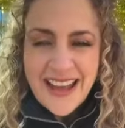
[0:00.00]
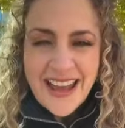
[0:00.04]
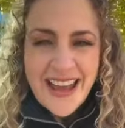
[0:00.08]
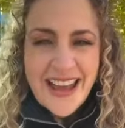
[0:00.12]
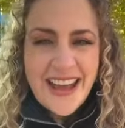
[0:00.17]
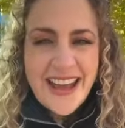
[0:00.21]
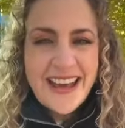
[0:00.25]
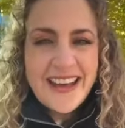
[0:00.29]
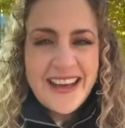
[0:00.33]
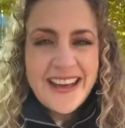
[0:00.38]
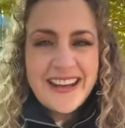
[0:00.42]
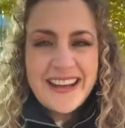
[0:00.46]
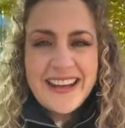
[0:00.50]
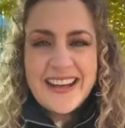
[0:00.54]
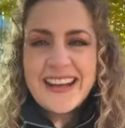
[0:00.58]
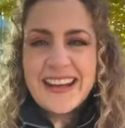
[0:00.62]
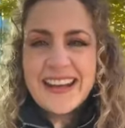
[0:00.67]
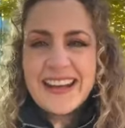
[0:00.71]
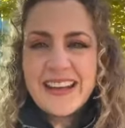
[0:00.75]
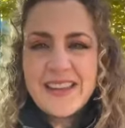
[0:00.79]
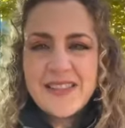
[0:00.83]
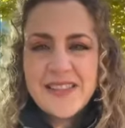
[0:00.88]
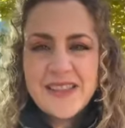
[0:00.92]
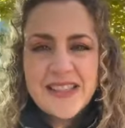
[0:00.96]
and it
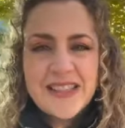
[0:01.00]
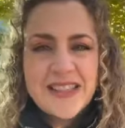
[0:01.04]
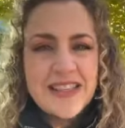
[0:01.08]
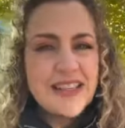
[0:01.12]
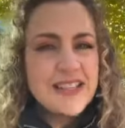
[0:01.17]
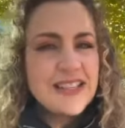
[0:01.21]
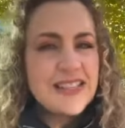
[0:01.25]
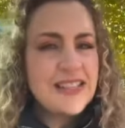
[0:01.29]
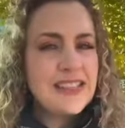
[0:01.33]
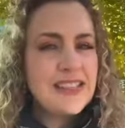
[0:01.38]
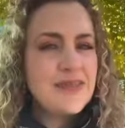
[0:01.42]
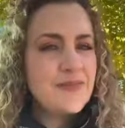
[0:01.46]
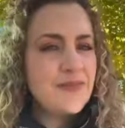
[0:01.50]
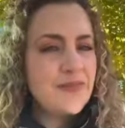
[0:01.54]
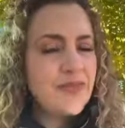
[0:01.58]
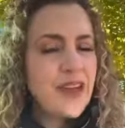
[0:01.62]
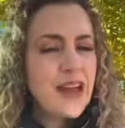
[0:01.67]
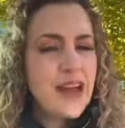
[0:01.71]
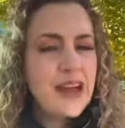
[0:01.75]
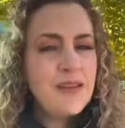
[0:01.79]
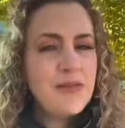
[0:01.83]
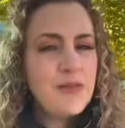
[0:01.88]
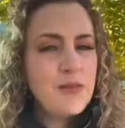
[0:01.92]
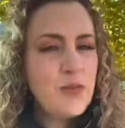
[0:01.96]
gives this
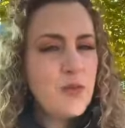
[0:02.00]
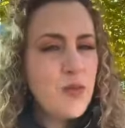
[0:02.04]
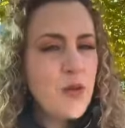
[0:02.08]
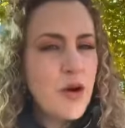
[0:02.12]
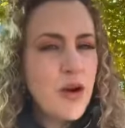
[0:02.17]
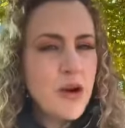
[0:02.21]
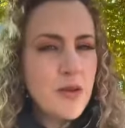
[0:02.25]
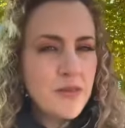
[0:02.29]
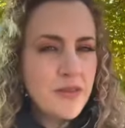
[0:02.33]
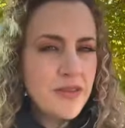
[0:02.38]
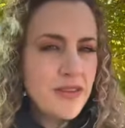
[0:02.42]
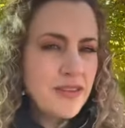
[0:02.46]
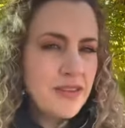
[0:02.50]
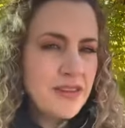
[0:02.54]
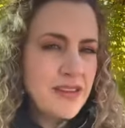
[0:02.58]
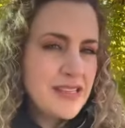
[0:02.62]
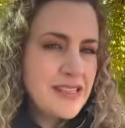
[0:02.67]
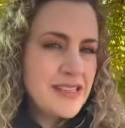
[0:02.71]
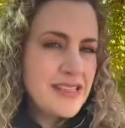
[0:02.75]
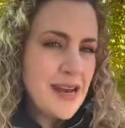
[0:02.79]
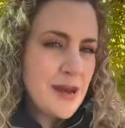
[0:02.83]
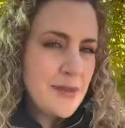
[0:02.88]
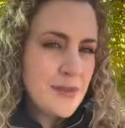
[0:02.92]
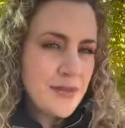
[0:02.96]
kind of warmth and the
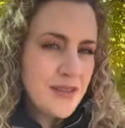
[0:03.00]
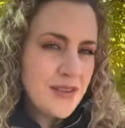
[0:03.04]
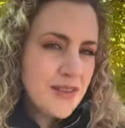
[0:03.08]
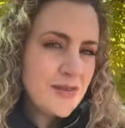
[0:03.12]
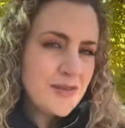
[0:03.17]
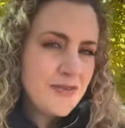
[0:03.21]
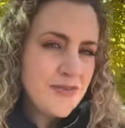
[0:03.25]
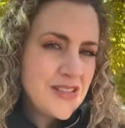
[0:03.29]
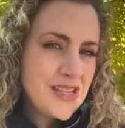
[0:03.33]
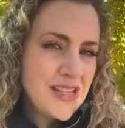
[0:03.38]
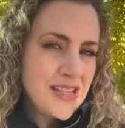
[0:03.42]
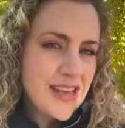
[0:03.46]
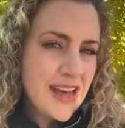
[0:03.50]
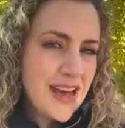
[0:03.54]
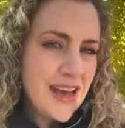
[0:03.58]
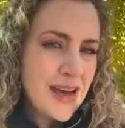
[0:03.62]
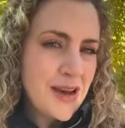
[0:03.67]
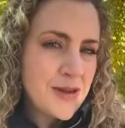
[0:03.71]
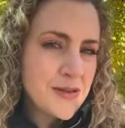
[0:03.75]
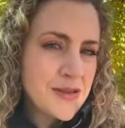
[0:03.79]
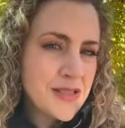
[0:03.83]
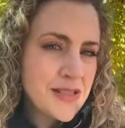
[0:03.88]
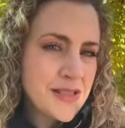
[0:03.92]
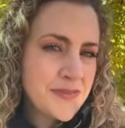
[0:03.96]
depth to the
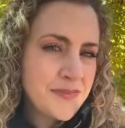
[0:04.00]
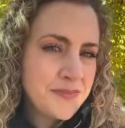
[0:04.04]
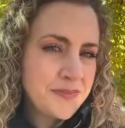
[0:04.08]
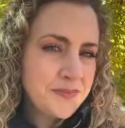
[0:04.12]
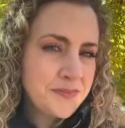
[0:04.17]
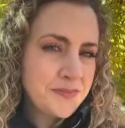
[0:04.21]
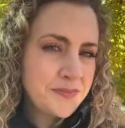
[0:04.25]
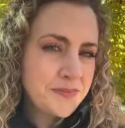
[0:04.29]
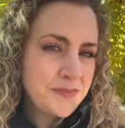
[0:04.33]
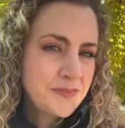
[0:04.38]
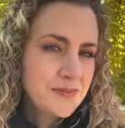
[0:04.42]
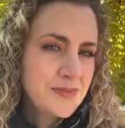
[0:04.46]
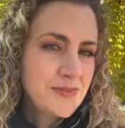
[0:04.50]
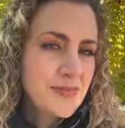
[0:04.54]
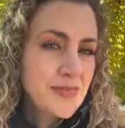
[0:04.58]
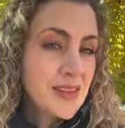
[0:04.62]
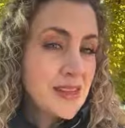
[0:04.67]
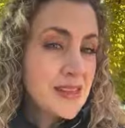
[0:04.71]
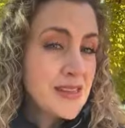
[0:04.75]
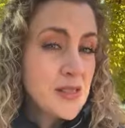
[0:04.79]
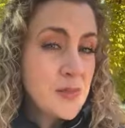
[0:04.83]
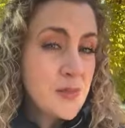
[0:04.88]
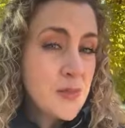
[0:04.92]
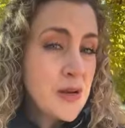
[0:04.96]
house.
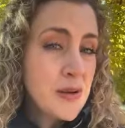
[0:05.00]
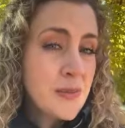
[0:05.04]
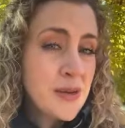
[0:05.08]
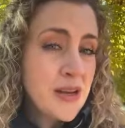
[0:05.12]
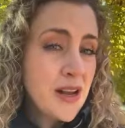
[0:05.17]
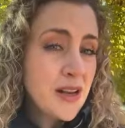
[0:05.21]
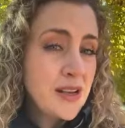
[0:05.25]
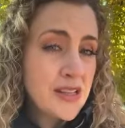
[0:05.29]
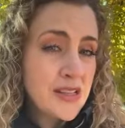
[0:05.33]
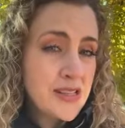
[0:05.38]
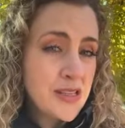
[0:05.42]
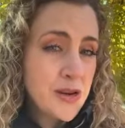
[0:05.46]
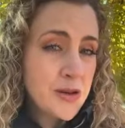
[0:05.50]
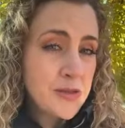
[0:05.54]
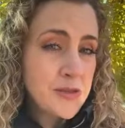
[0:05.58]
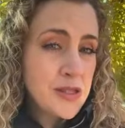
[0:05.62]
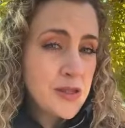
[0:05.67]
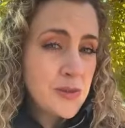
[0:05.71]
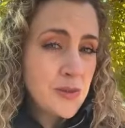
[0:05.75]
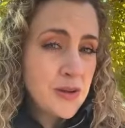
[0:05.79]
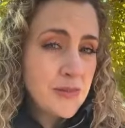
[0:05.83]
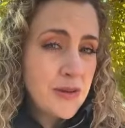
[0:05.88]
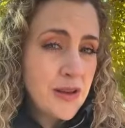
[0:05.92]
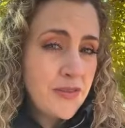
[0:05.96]
Spearmint on its own
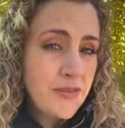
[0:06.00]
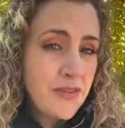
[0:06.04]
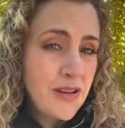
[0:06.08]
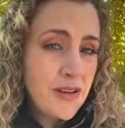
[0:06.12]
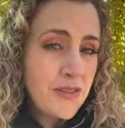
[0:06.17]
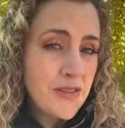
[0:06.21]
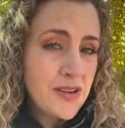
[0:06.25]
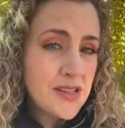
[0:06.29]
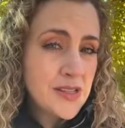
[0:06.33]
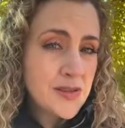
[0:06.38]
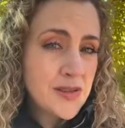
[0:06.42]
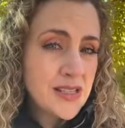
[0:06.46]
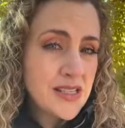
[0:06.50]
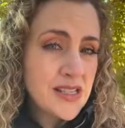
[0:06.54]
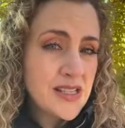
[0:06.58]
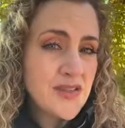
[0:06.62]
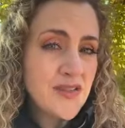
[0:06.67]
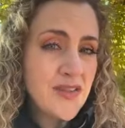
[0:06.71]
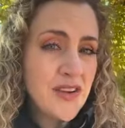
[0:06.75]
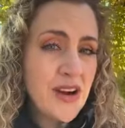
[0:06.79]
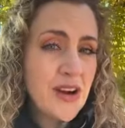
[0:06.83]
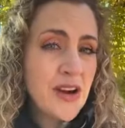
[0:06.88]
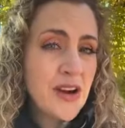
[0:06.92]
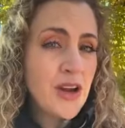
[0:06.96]
is one of my favorites because it's
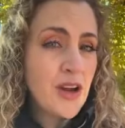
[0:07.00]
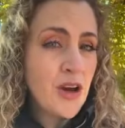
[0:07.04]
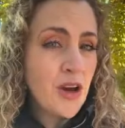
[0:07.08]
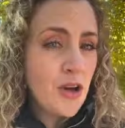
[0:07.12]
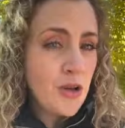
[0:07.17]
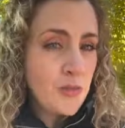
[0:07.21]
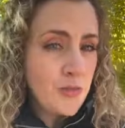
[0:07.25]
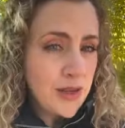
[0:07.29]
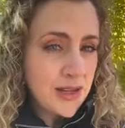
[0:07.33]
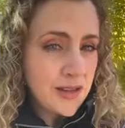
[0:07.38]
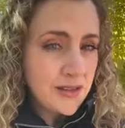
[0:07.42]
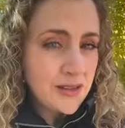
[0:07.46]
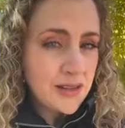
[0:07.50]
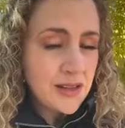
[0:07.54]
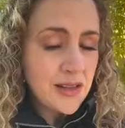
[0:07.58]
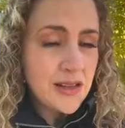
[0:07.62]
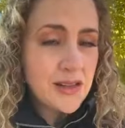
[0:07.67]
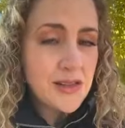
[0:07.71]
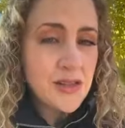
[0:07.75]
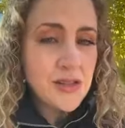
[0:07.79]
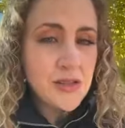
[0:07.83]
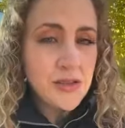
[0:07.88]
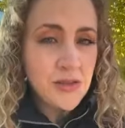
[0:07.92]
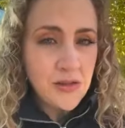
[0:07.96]
very calming
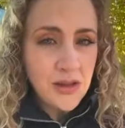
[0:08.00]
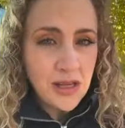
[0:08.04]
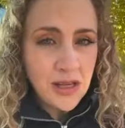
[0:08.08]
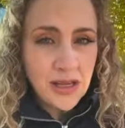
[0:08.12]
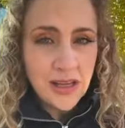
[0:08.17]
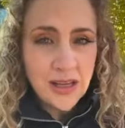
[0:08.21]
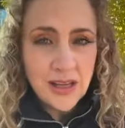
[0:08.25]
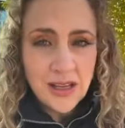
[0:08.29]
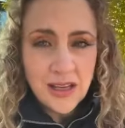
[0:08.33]
and soothing.